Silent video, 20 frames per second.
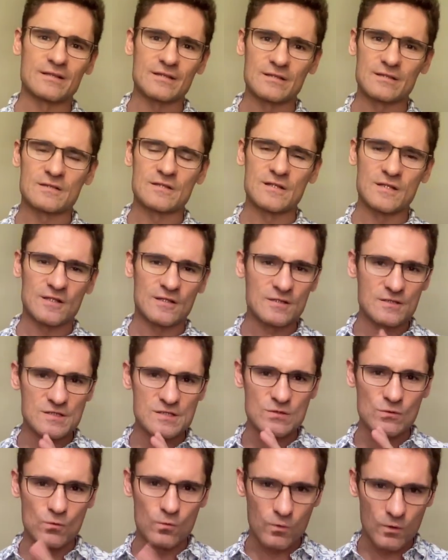in
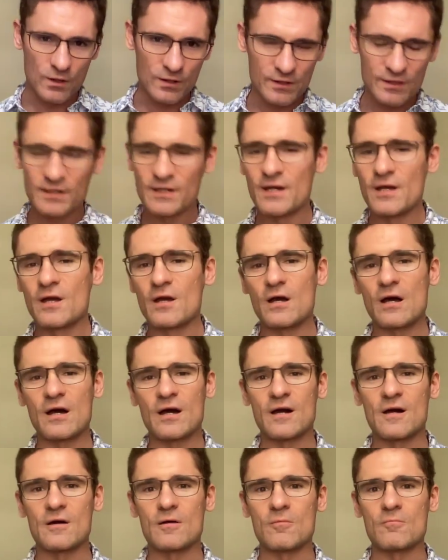his work
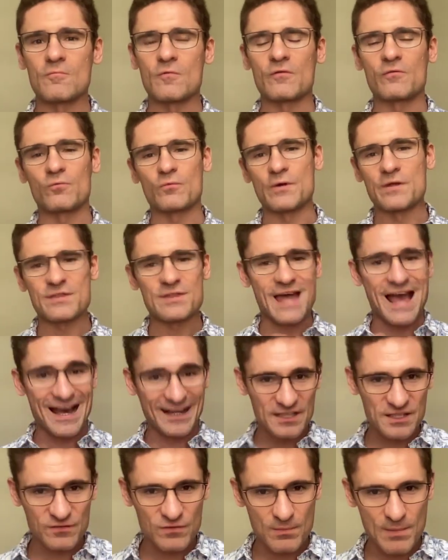with
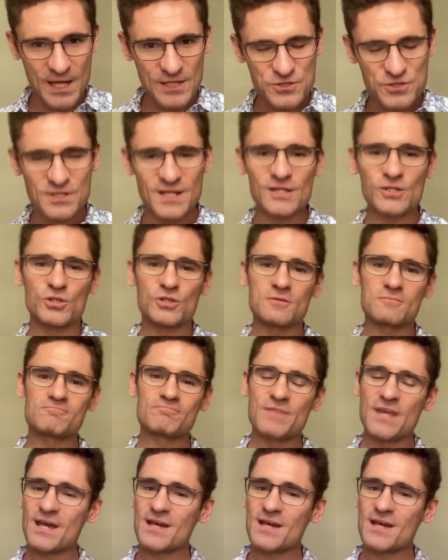active imagination.